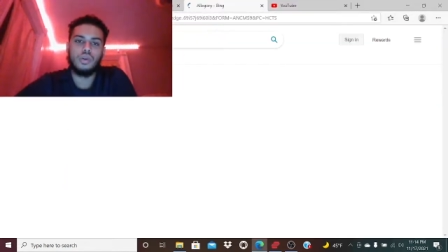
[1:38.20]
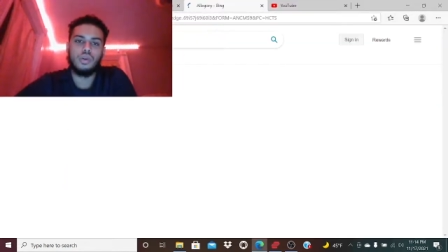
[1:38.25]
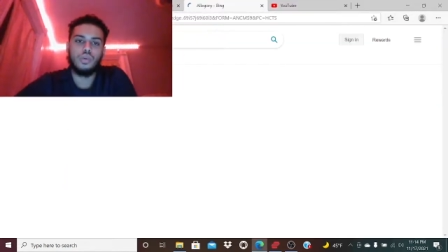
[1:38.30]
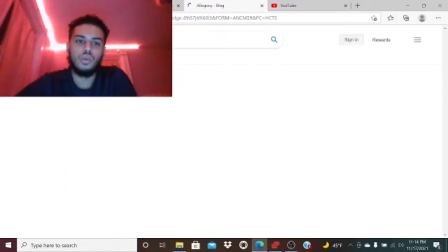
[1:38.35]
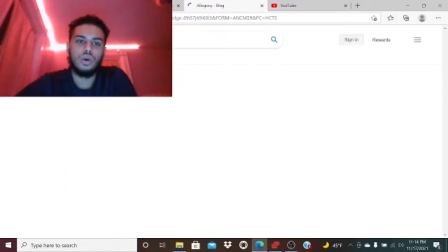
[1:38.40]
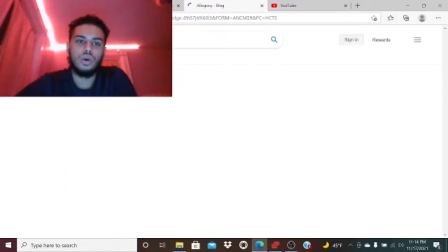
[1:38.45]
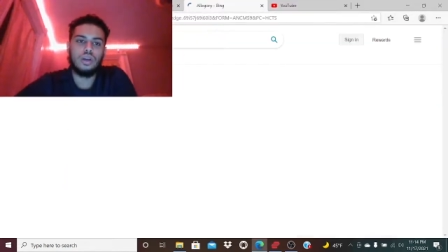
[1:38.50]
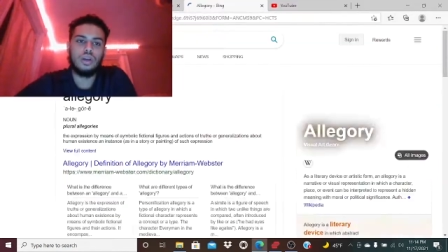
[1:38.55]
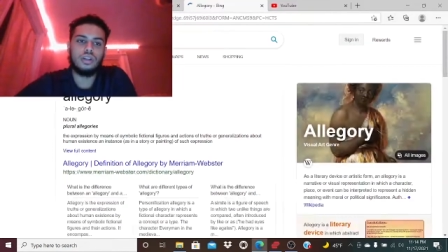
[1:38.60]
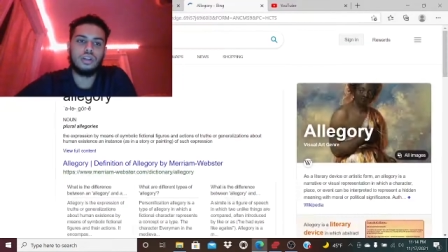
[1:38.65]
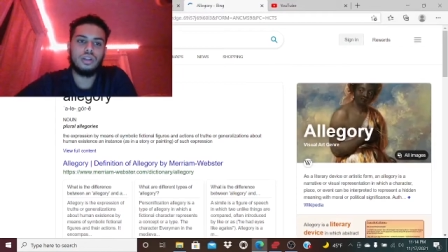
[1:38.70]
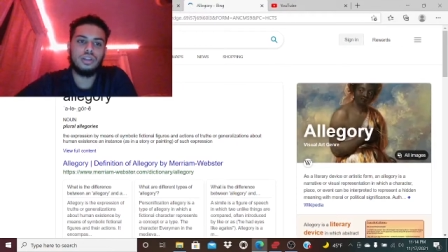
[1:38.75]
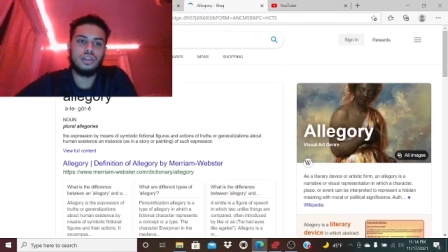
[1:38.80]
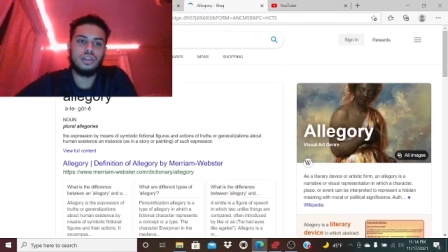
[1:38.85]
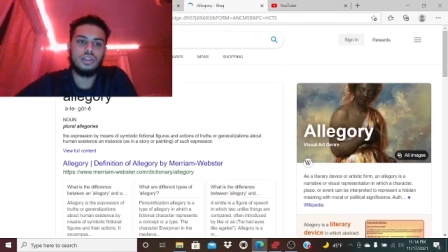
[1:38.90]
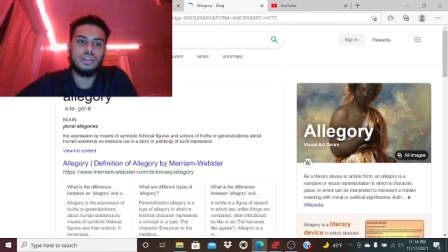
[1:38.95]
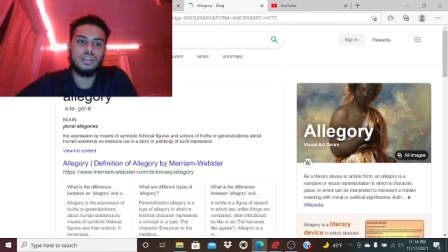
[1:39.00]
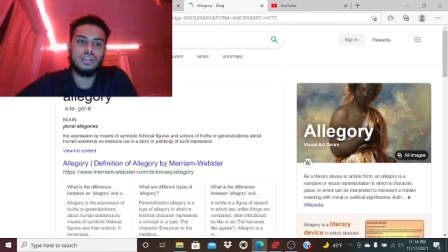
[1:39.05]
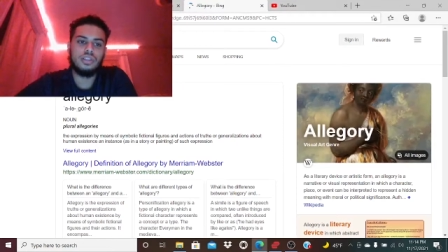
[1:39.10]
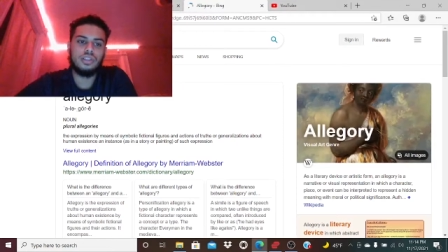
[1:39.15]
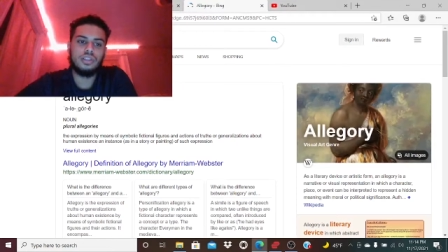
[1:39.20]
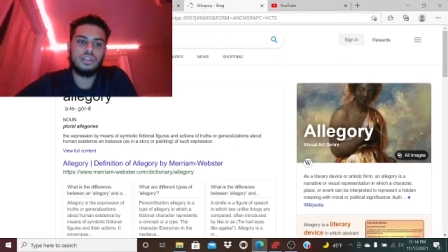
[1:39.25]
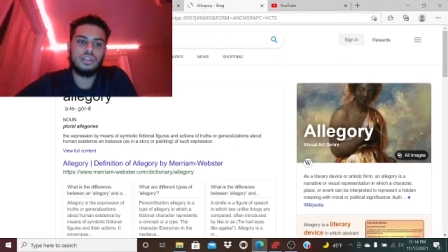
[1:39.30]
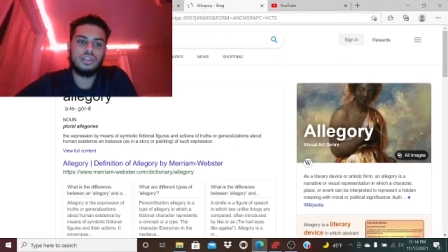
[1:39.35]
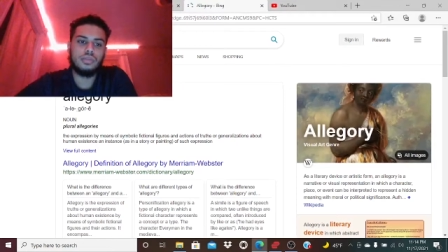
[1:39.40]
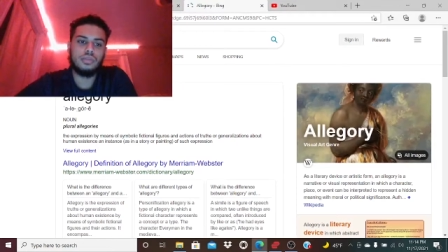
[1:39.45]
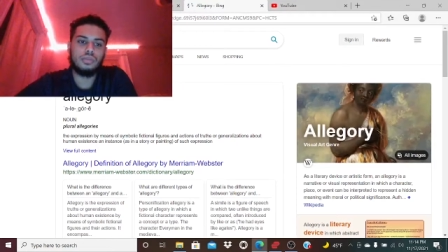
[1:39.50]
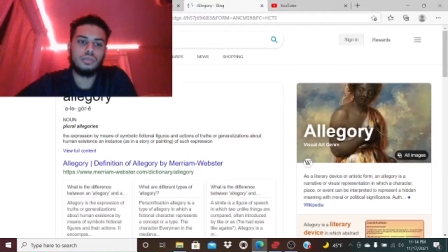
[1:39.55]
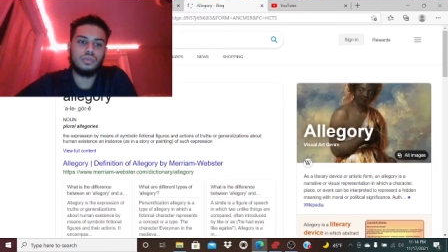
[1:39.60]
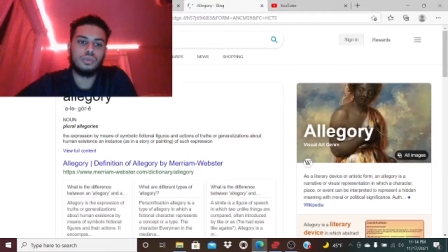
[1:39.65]
what these
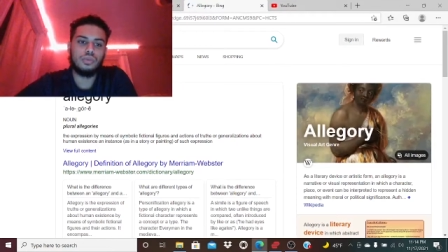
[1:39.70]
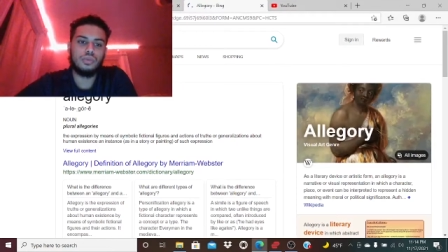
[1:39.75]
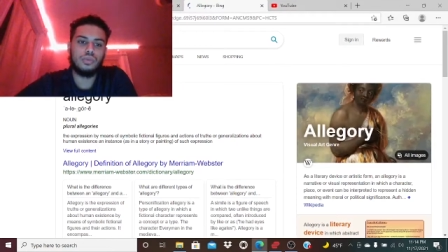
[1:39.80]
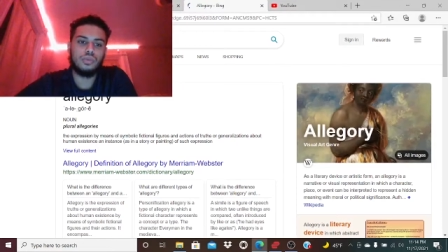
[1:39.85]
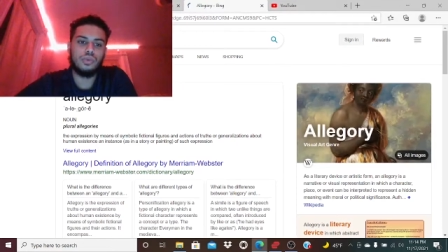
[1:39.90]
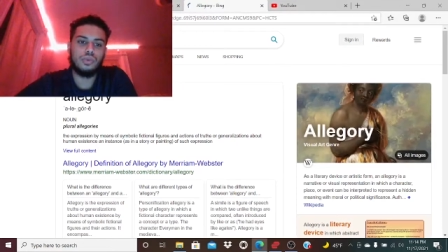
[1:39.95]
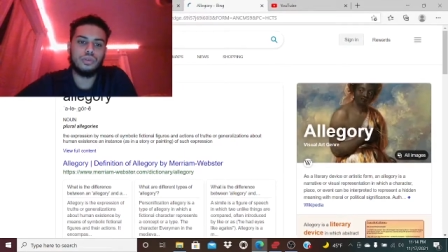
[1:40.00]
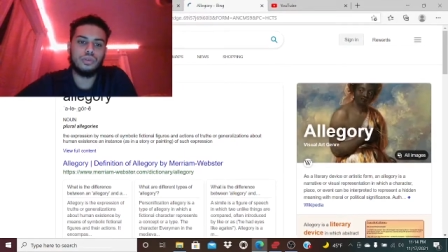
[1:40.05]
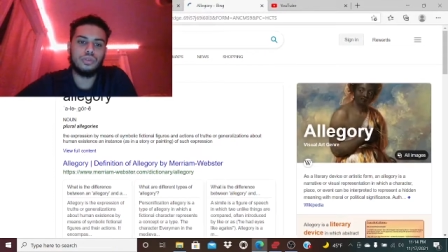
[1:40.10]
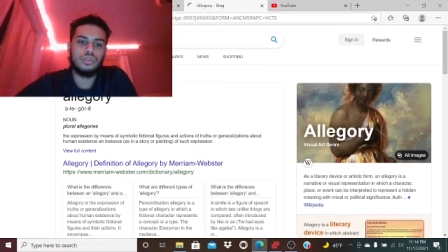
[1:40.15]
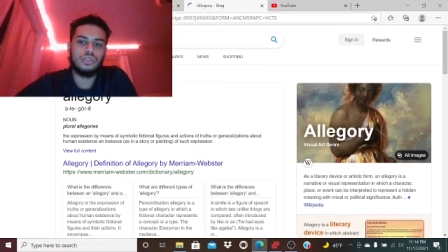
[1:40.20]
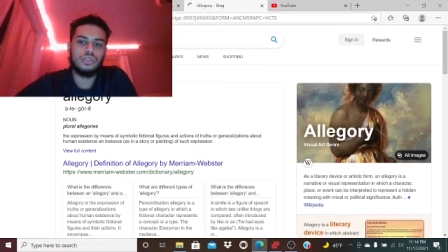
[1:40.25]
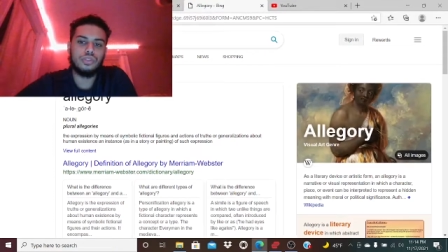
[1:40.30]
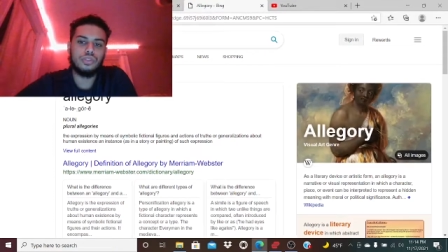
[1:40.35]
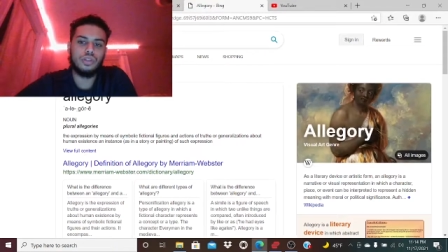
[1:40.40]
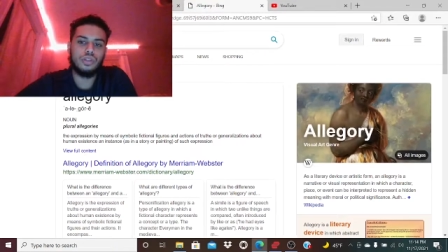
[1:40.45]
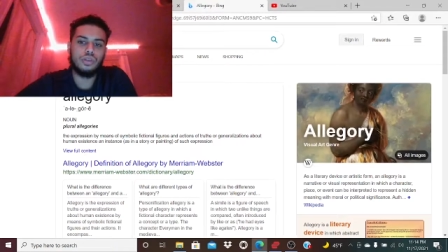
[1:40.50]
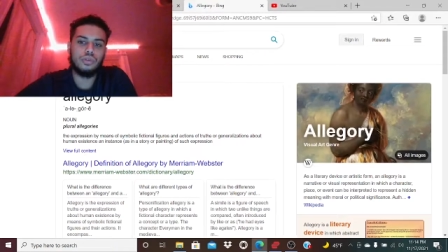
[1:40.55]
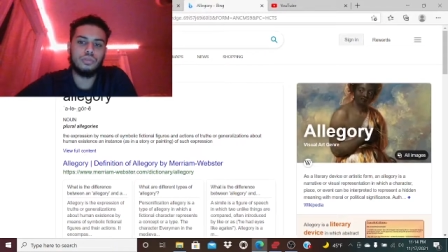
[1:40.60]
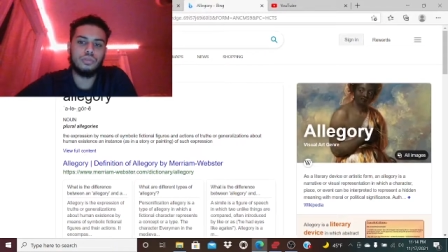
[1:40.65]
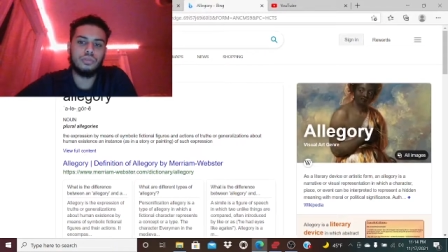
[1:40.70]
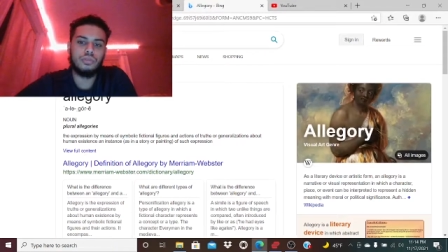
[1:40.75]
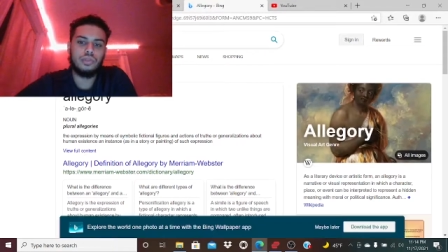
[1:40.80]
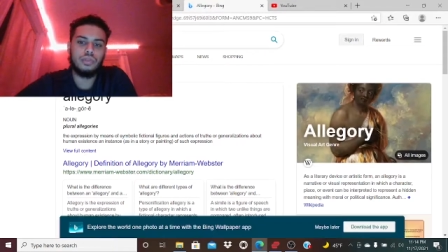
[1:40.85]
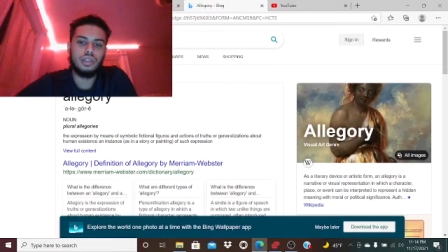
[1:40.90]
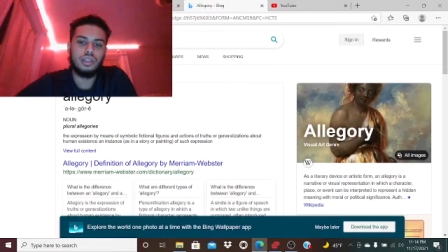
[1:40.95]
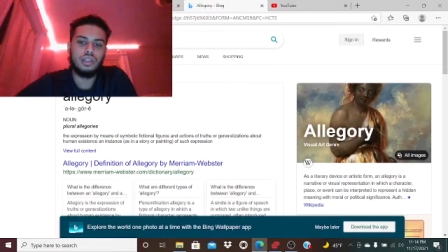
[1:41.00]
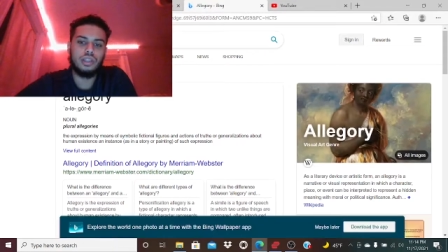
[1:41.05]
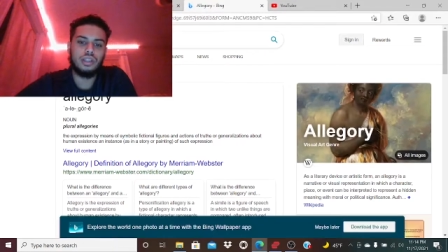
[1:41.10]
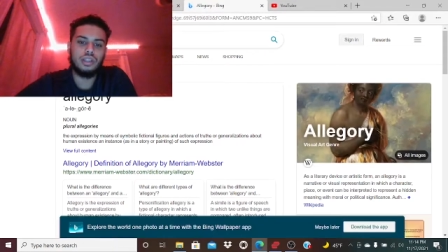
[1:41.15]
simple words
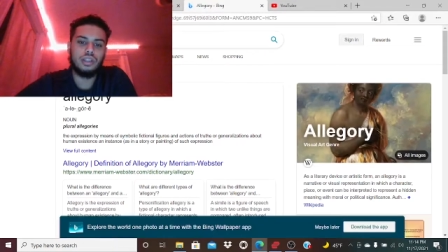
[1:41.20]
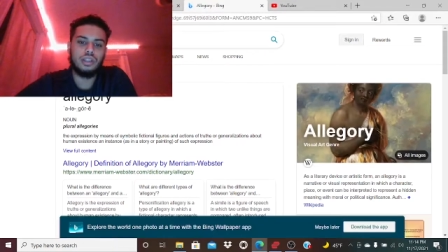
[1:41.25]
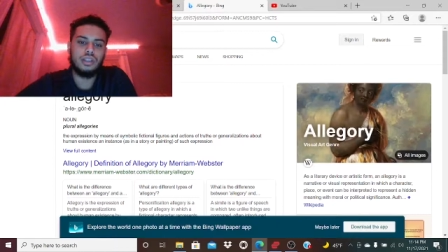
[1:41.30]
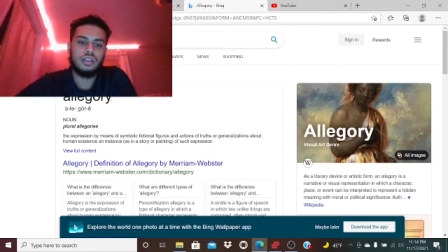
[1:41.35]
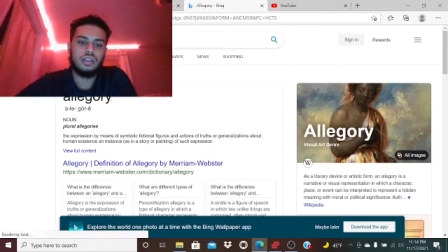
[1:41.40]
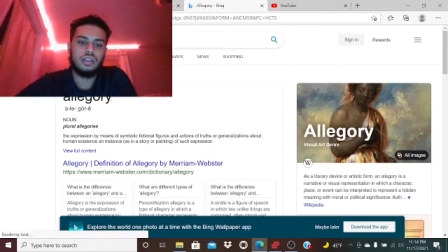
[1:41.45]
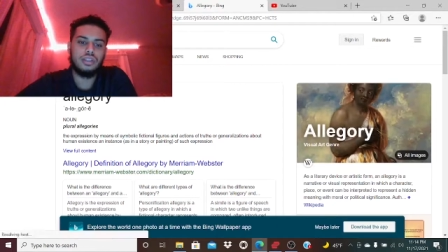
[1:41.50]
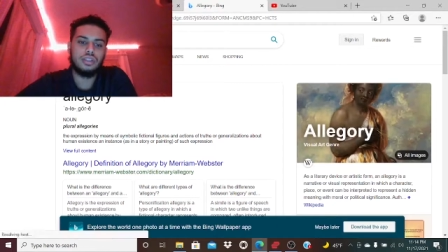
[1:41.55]
mean